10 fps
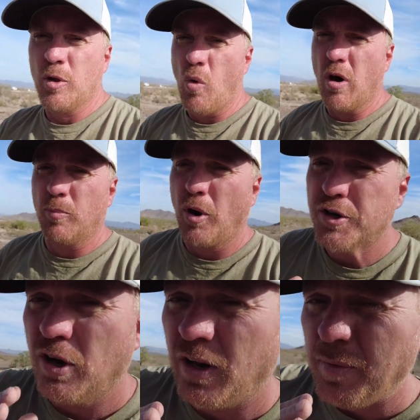to the water
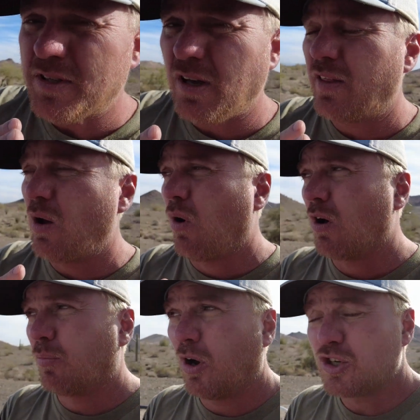pressure. And let me tell you, that
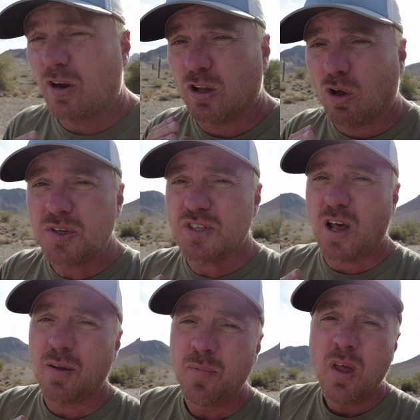water pressure on the lowest
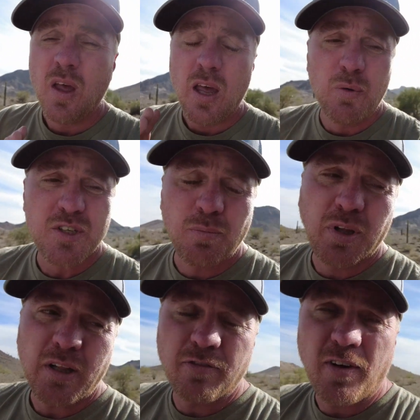setting, it was
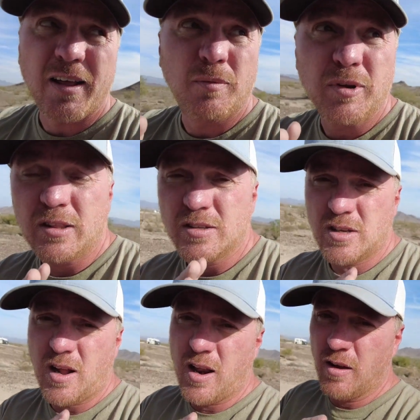completely fine. Let me get the
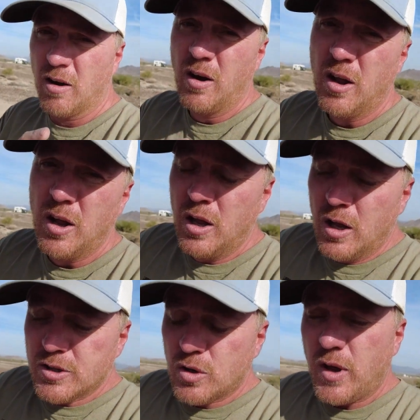sun out of there.
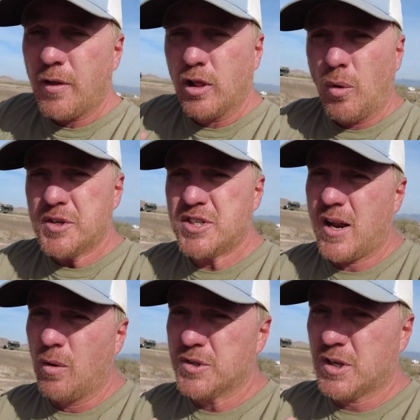So yeah, the lowest
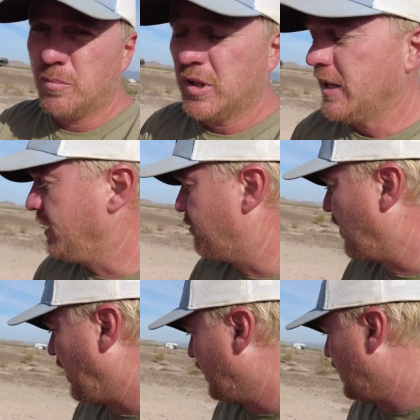setting was completely
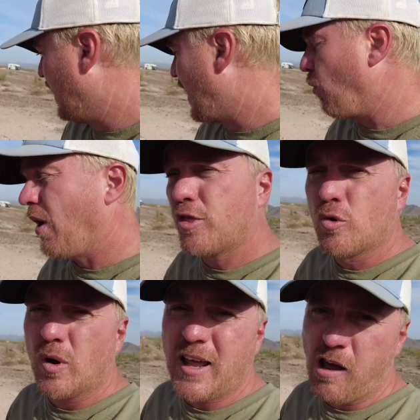fine. And I went
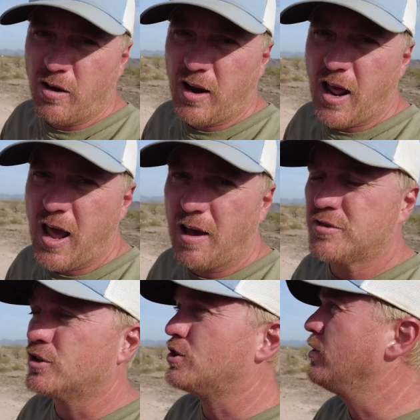through 1.5
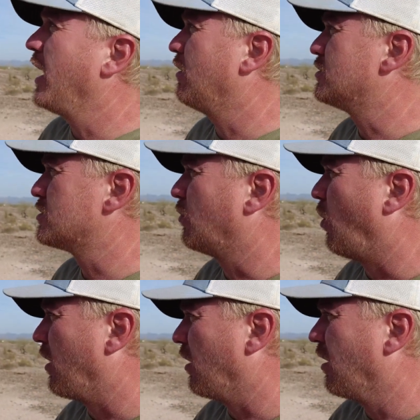gallons to 2 gallons of
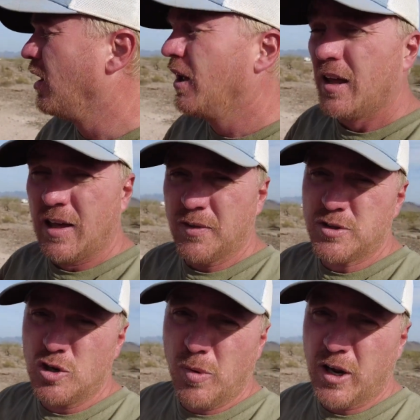water in the
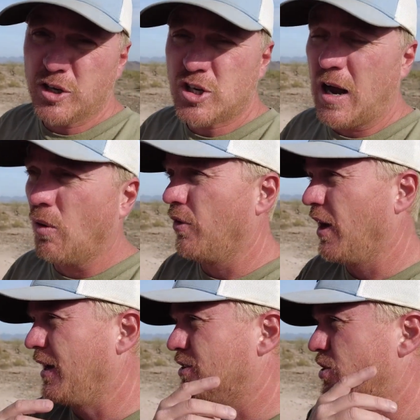2-minute shower
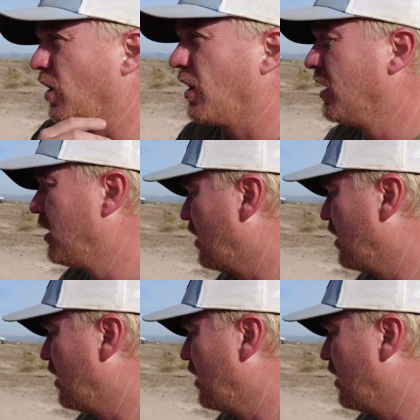that I took,